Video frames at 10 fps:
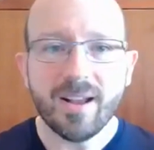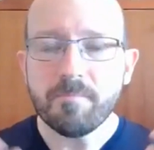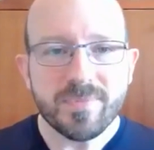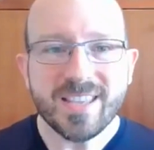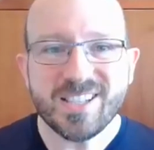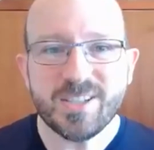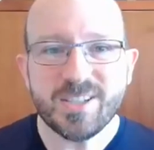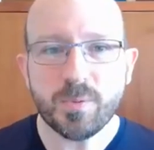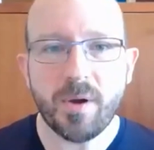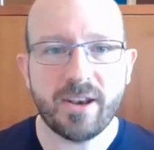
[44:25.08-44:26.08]
This is
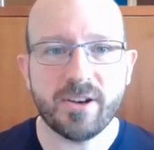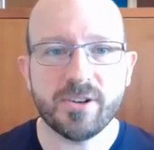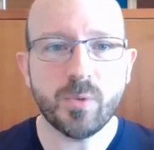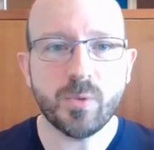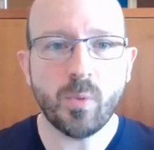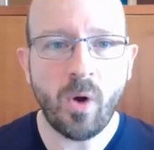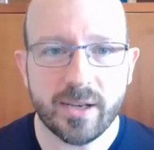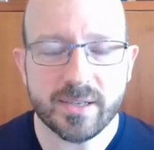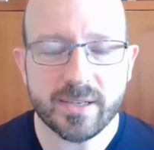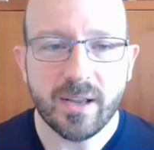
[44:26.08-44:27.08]
what managers
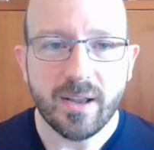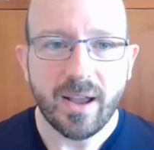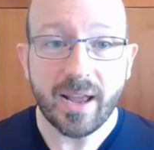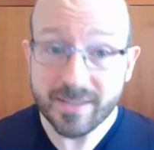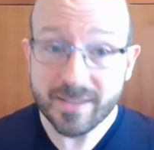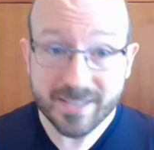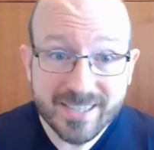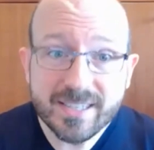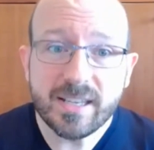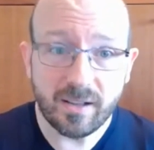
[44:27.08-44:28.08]
want. And the
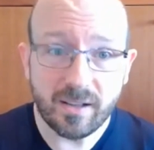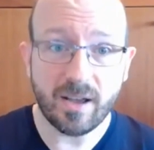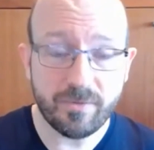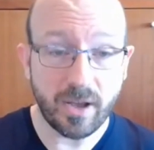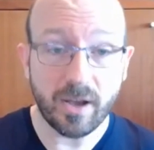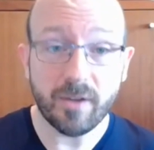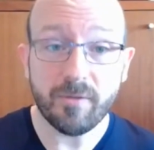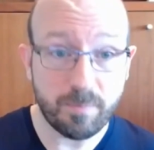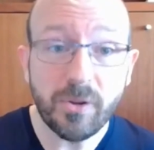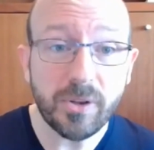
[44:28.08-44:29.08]
skill of
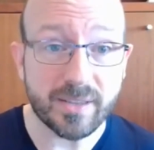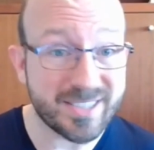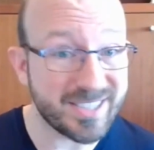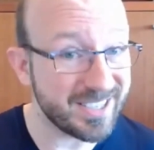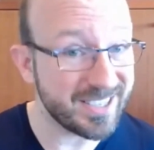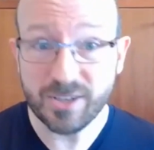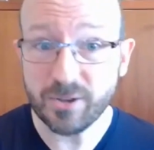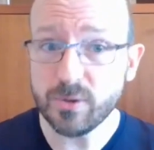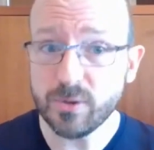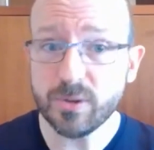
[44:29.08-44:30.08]
building this is still
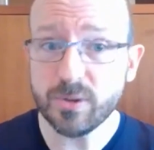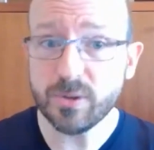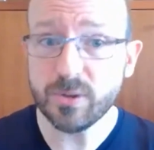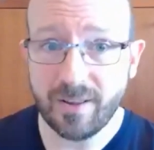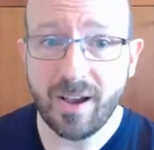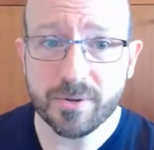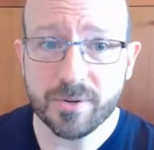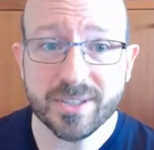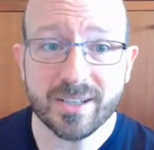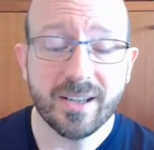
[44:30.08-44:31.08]
useful in
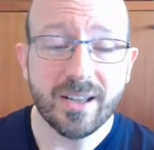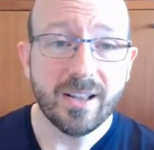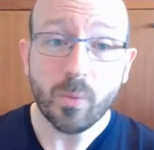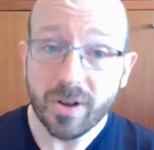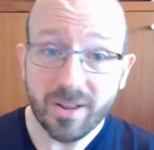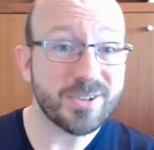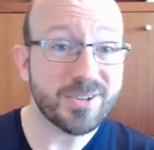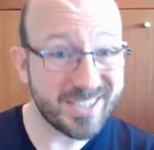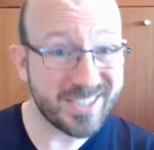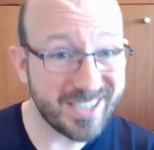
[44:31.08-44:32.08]
Hellocracy. What
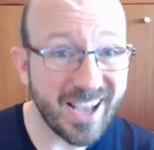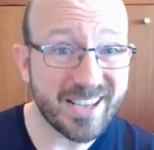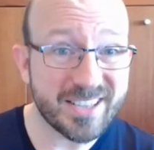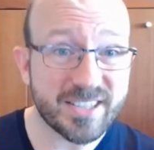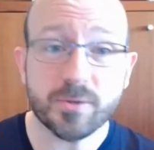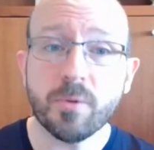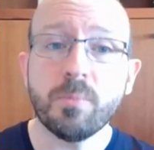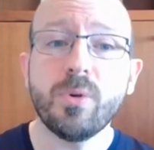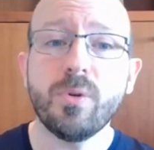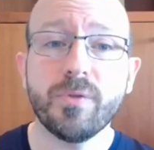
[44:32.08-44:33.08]
Hellocracy does is
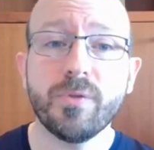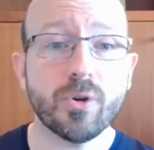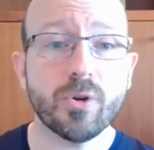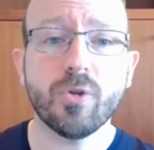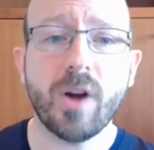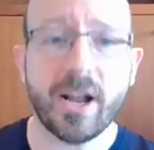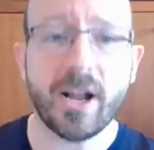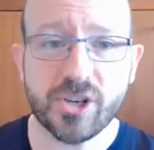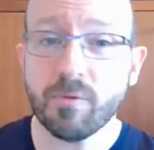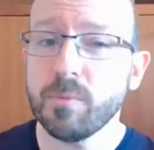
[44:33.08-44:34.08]
remove your crutch.
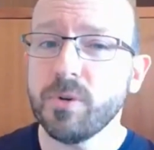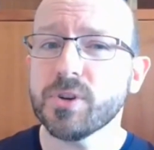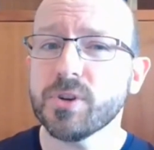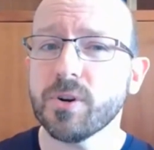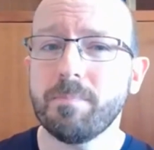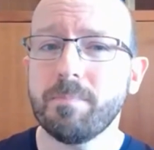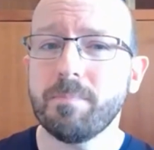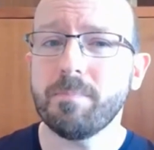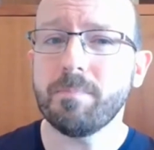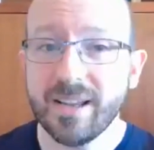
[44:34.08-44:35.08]
It removes your
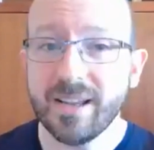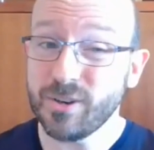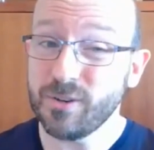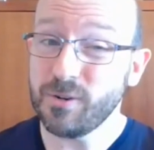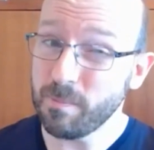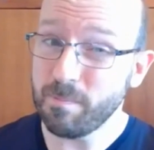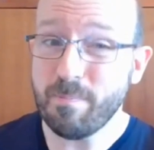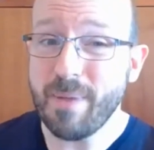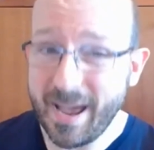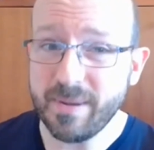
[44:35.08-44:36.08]
ability to do the
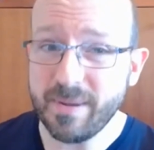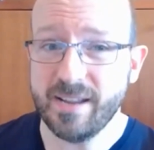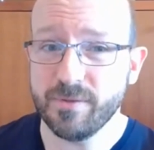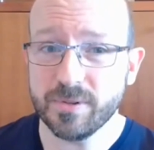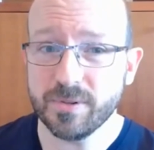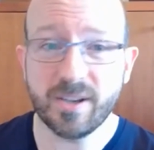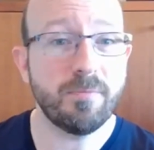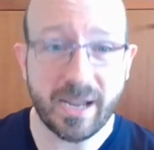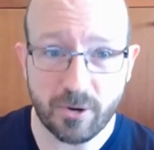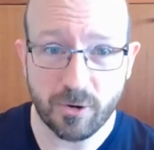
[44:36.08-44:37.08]
bad behaviors of
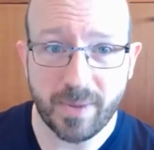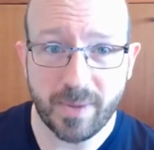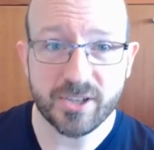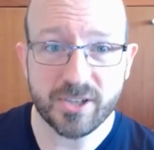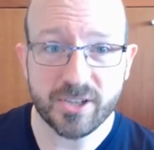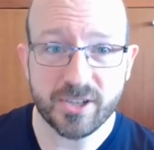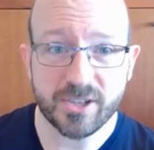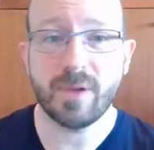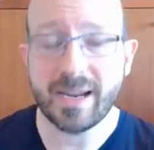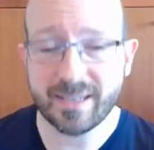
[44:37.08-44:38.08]
micromanaging,
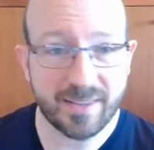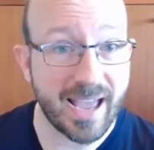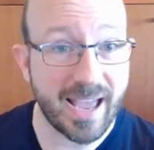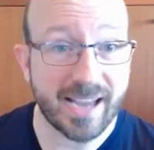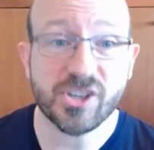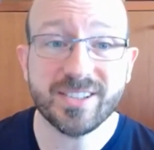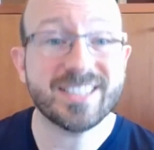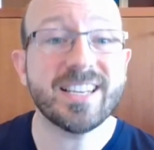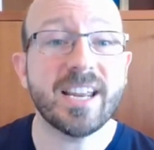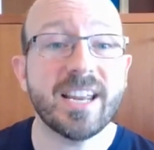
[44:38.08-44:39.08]
directing the action
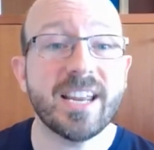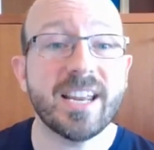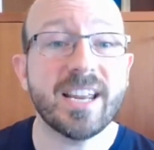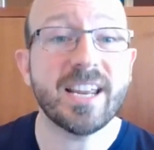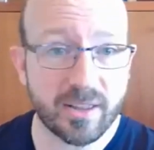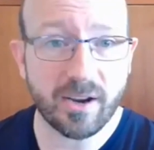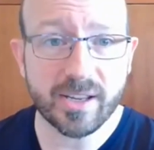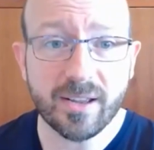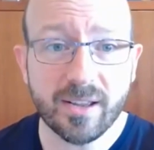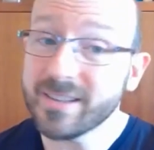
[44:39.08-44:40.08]
instead of creating clarity.
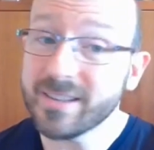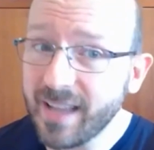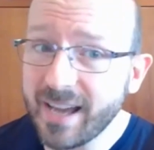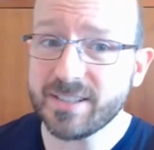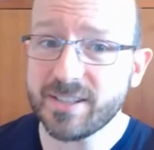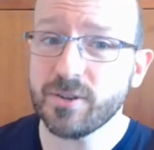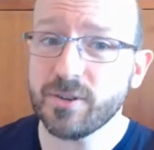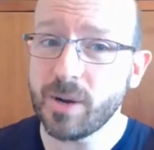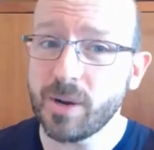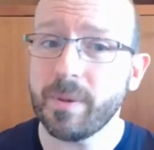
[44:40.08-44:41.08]
It's a lot easier to
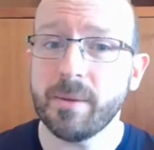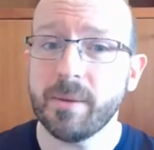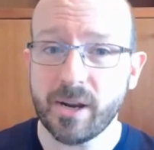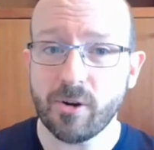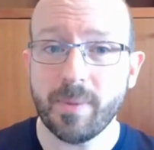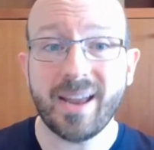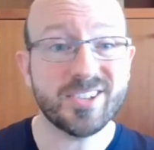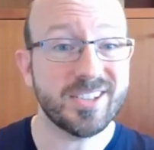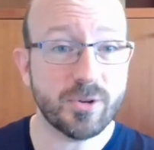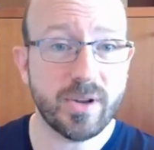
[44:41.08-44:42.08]
jump in and micromanage
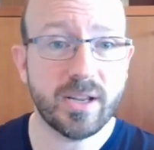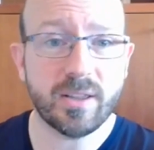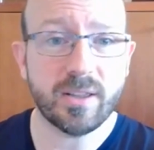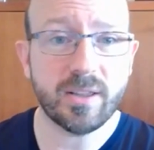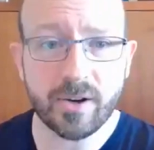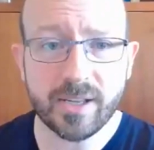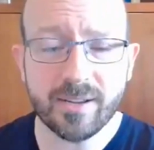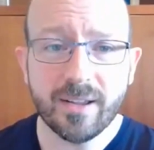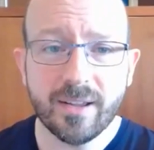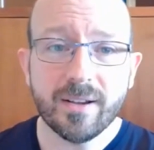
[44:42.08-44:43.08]
than to create clarity.
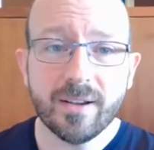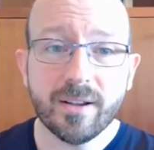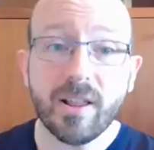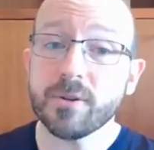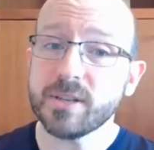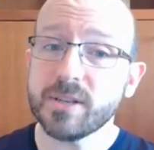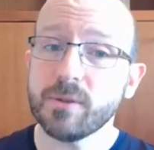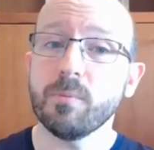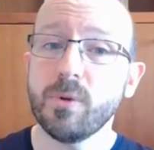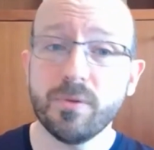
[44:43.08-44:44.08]
Hellocracy
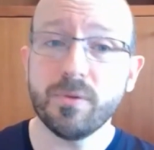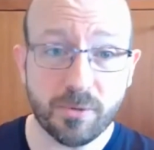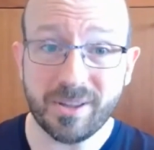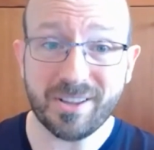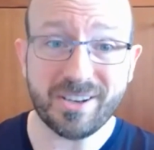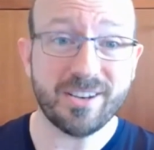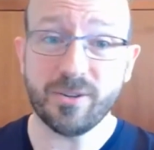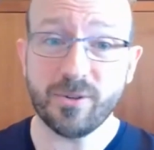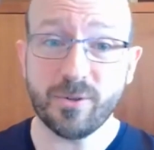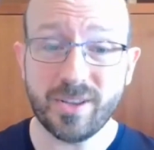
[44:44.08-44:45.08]
removes your ability to
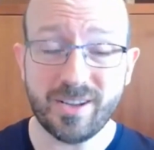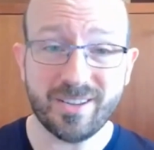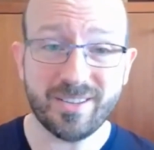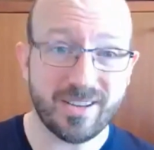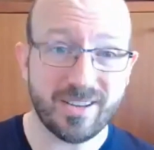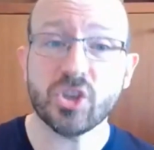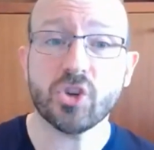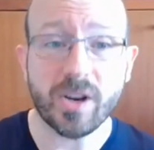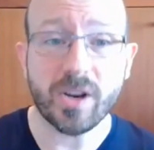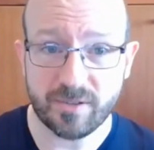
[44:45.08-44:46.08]
do the
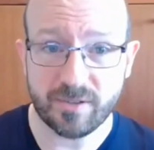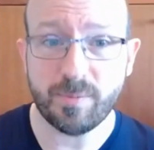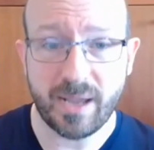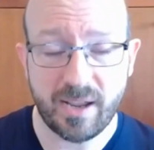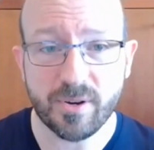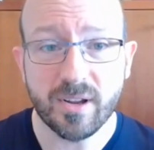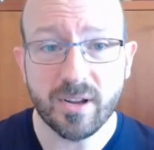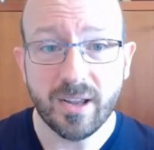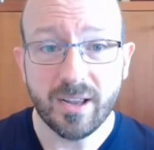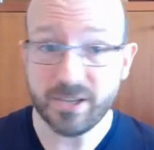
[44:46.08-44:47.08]
destructive behavior
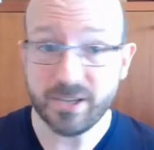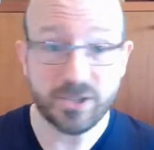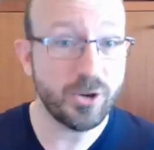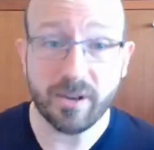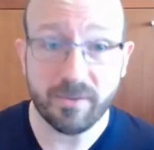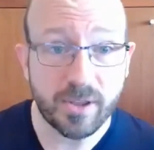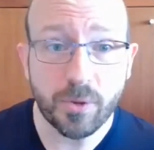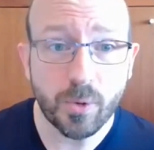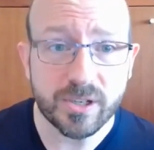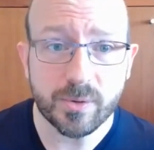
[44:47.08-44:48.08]
because you don't have the
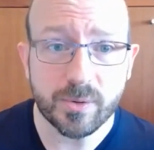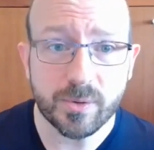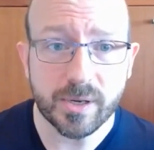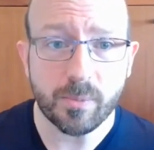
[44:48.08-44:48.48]
authority to anymore.